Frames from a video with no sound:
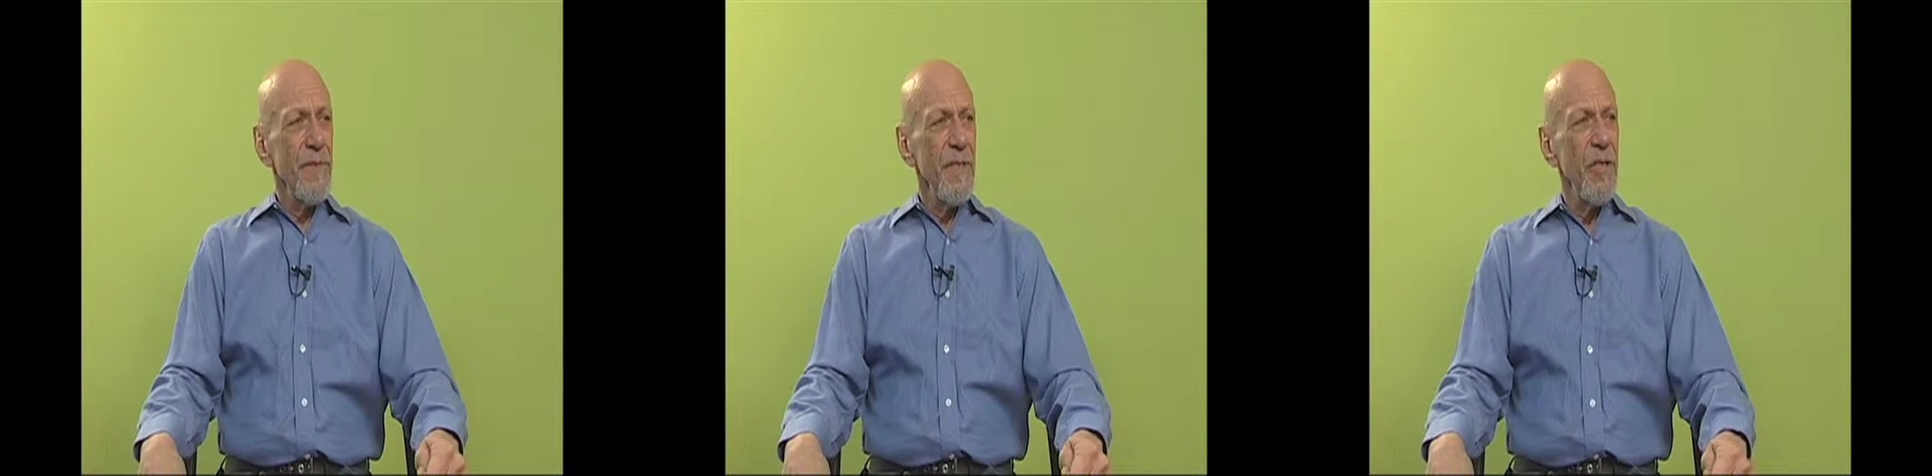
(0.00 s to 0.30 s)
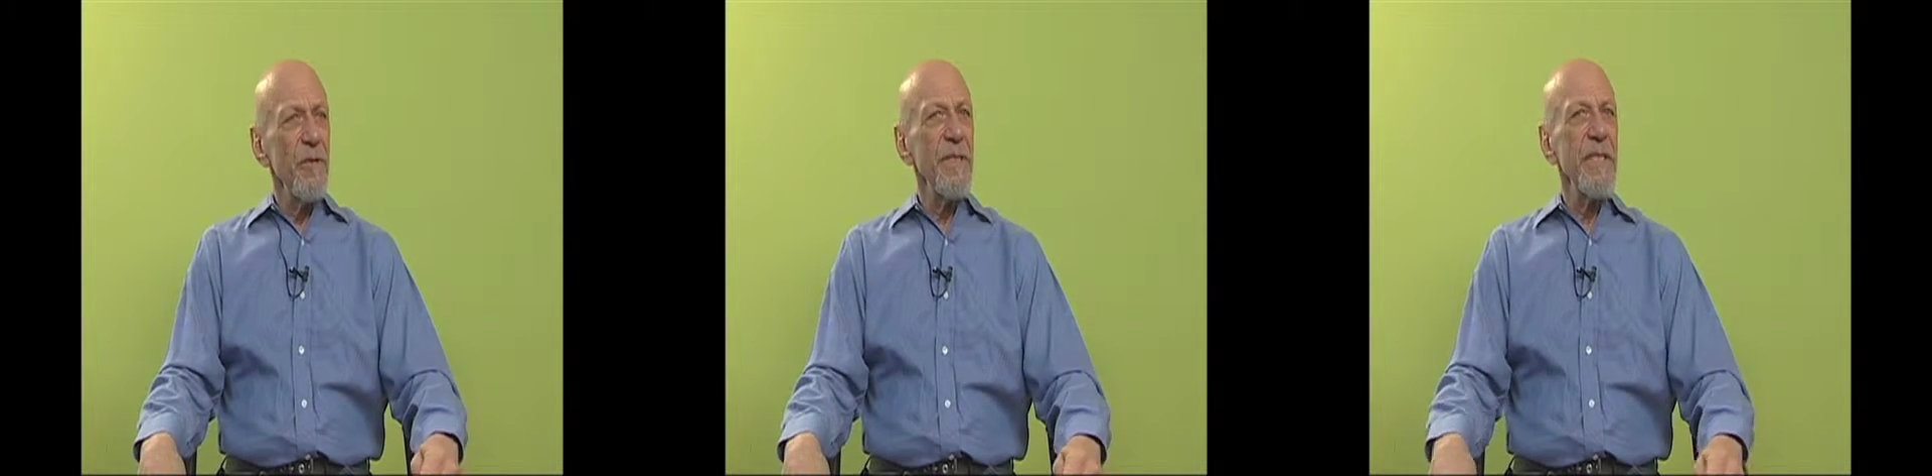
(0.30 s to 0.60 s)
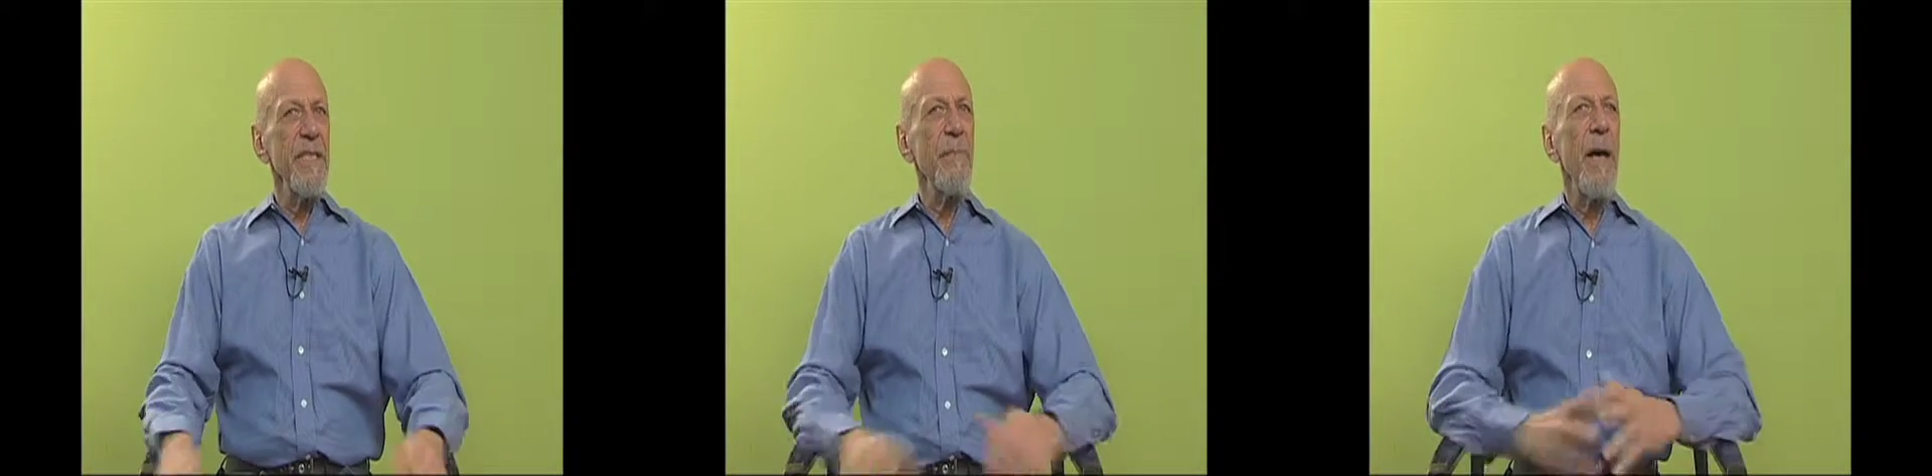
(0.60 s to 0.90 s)
You know, it's
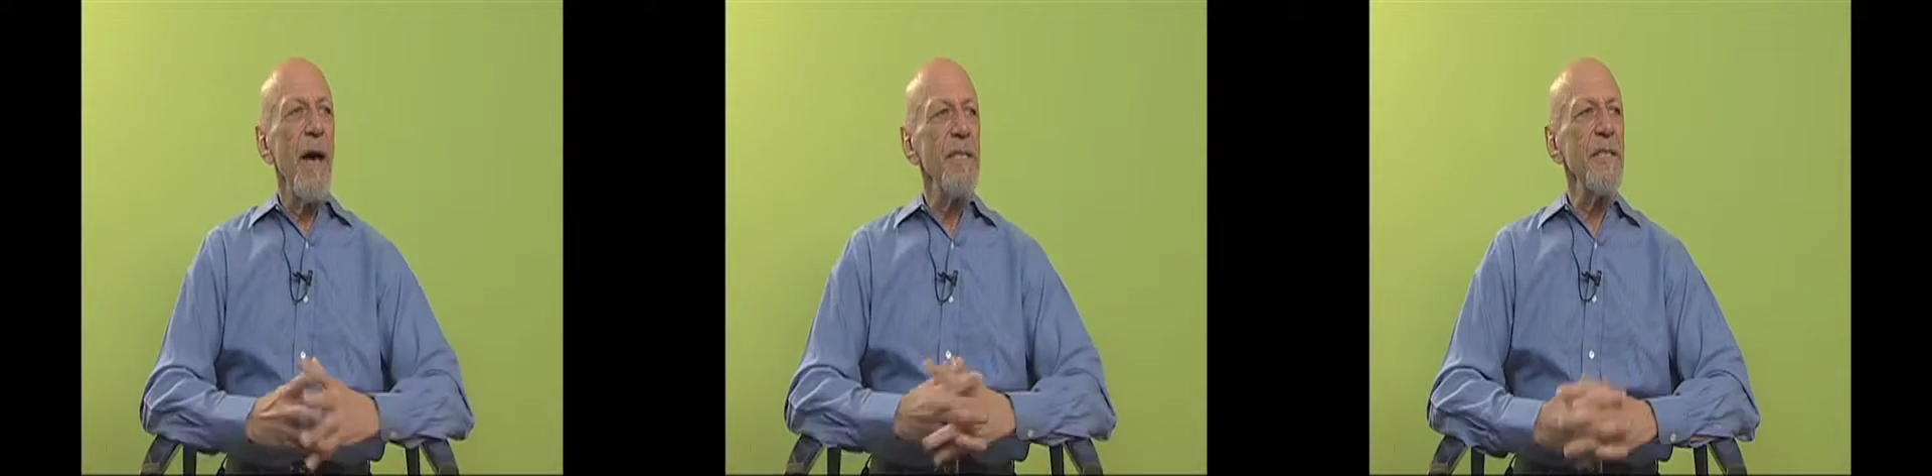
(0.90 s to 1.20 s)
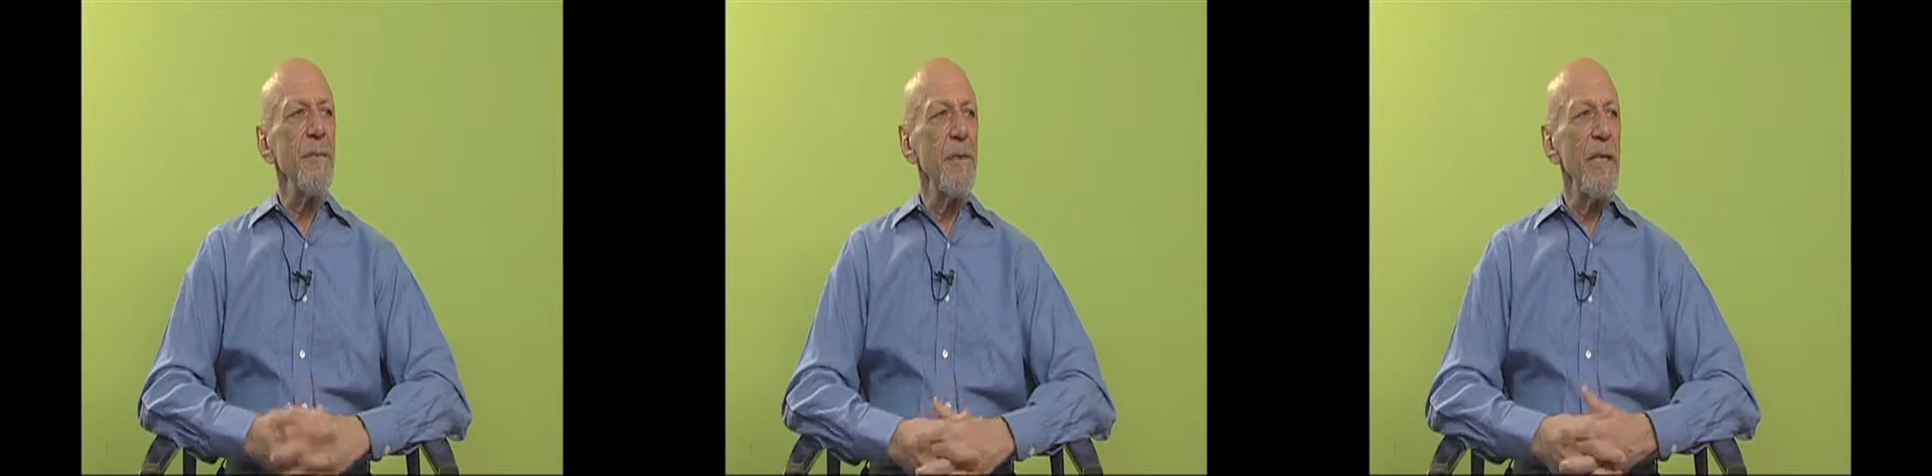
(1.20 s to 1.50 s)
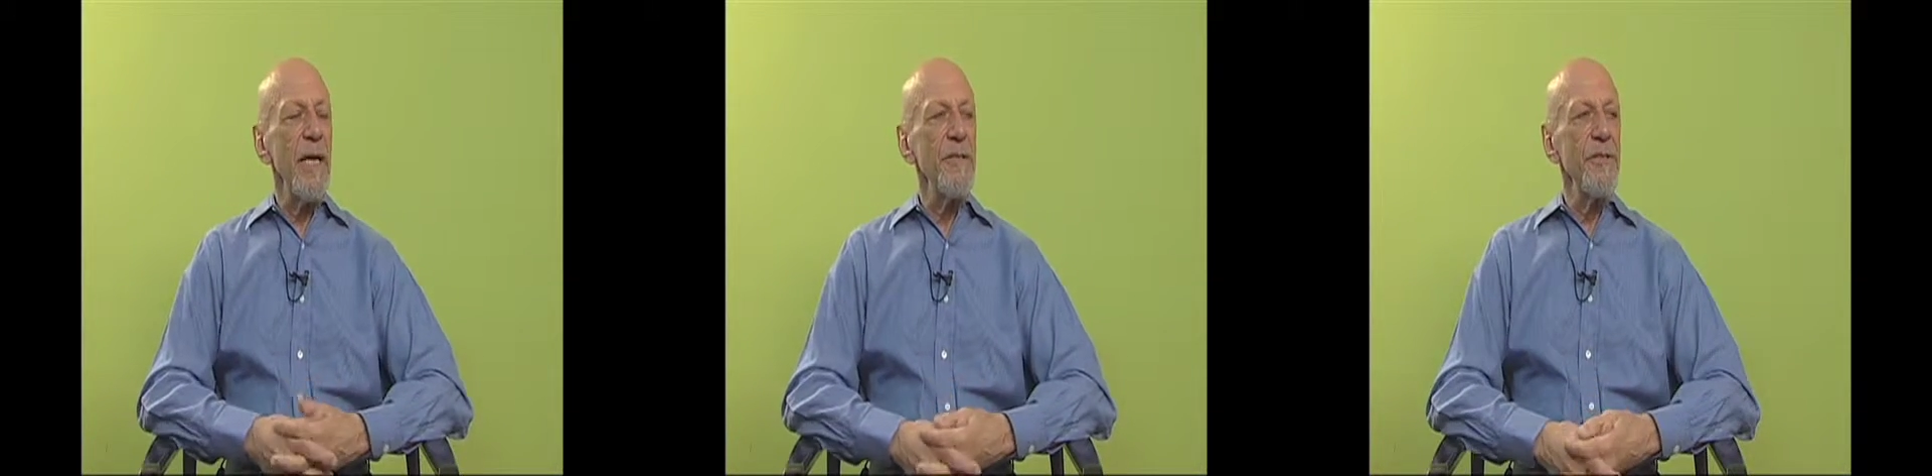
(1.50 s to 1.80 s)
an
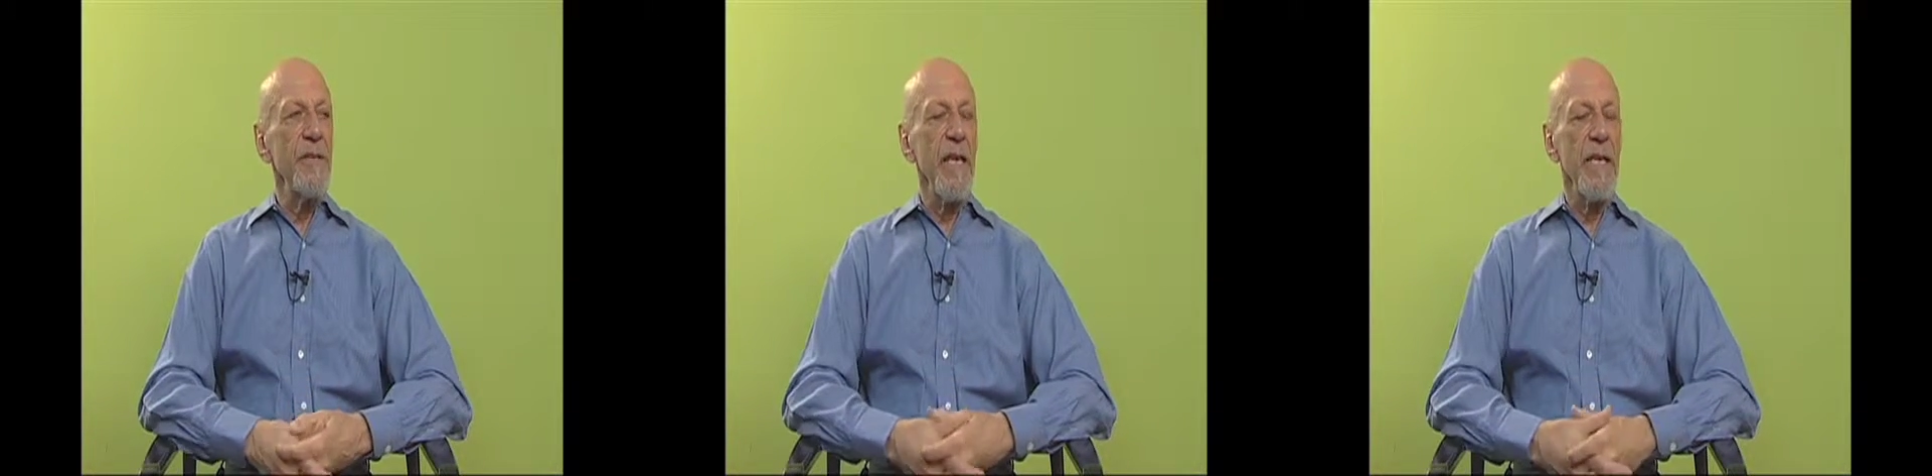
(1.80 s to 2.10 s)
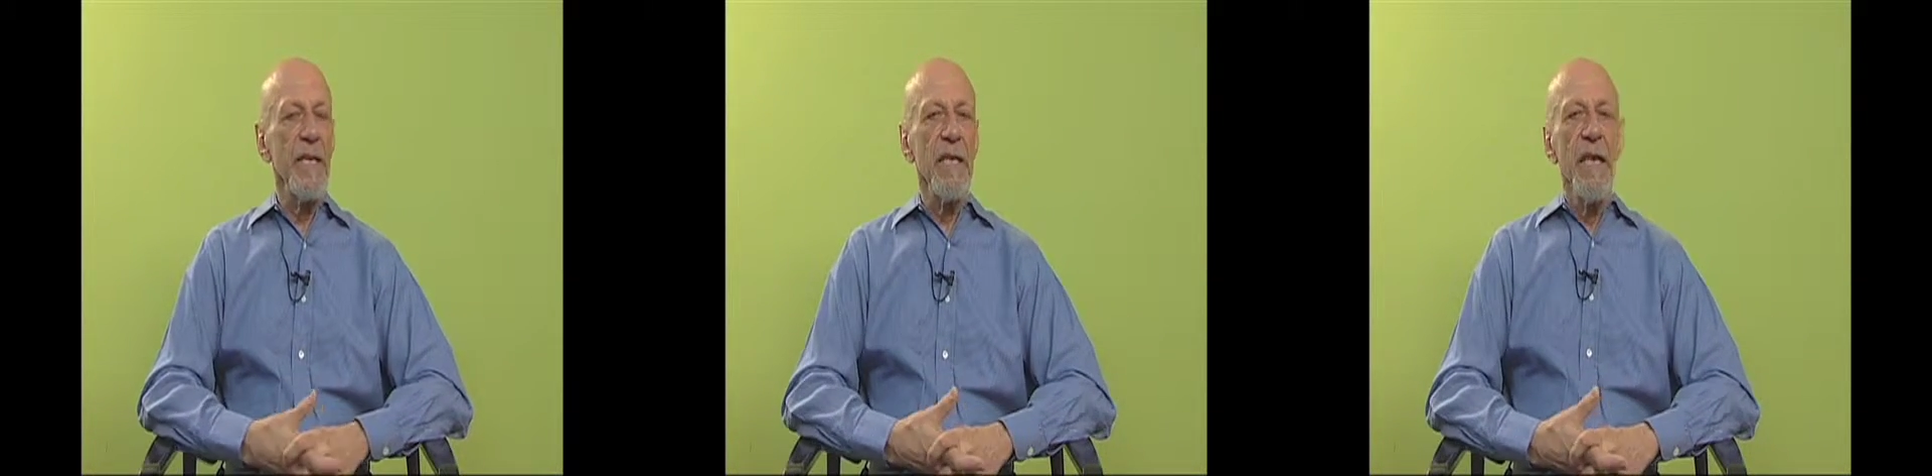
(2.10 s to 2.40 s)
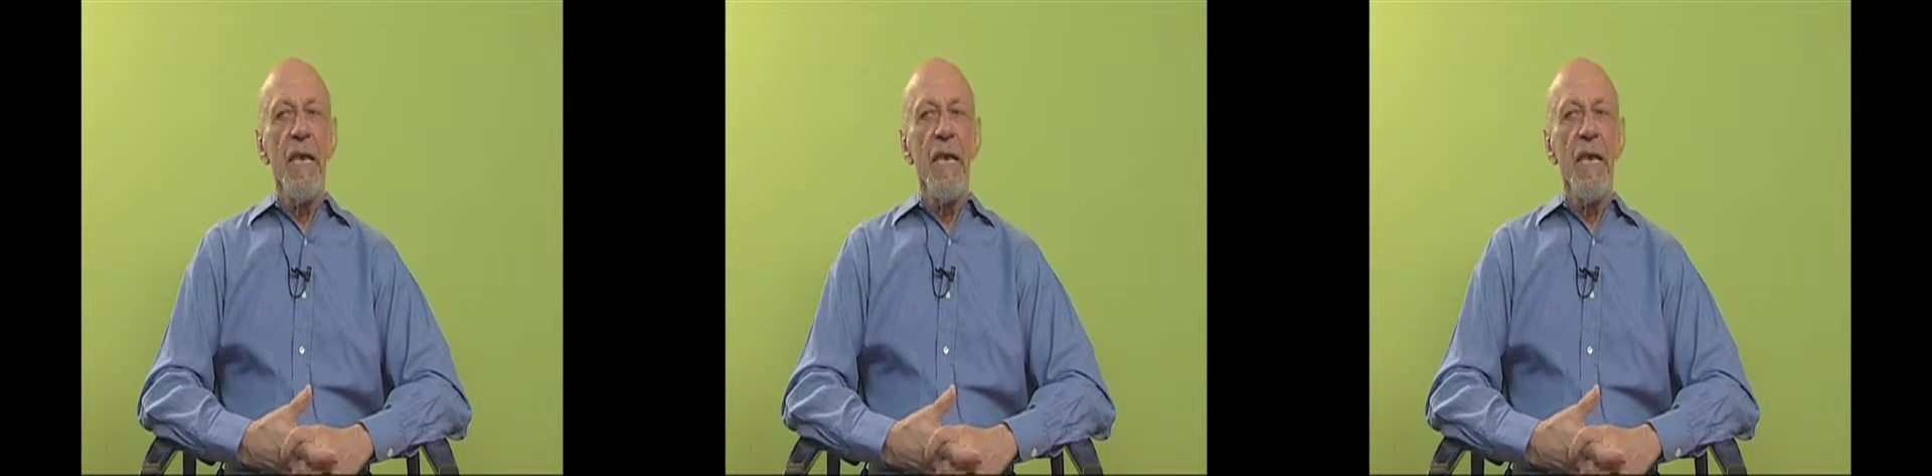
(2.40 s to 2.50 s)
impossible undertaking.